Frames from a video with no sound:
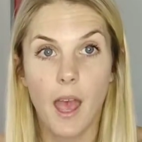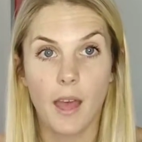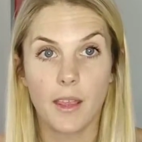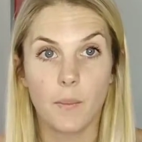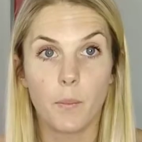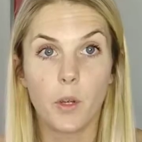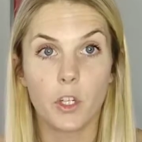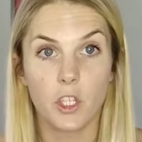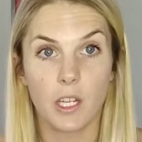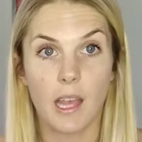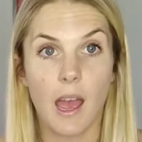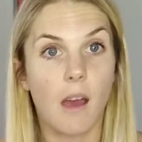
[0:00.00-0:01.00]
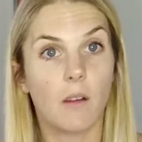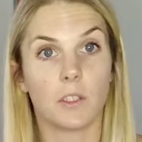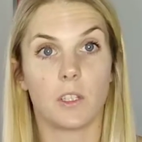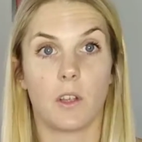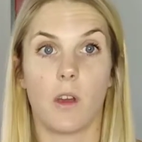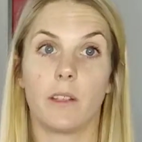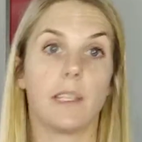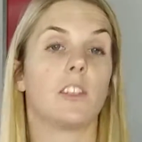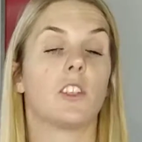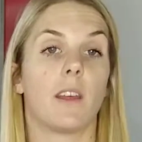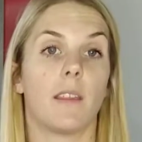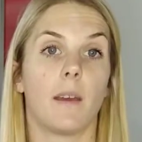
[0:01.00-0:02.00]
and then pushing out on
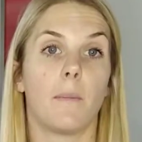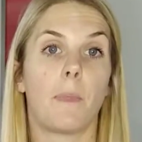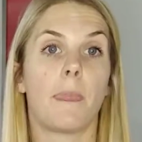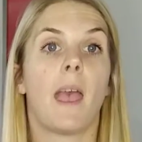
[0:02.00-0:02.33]
each other.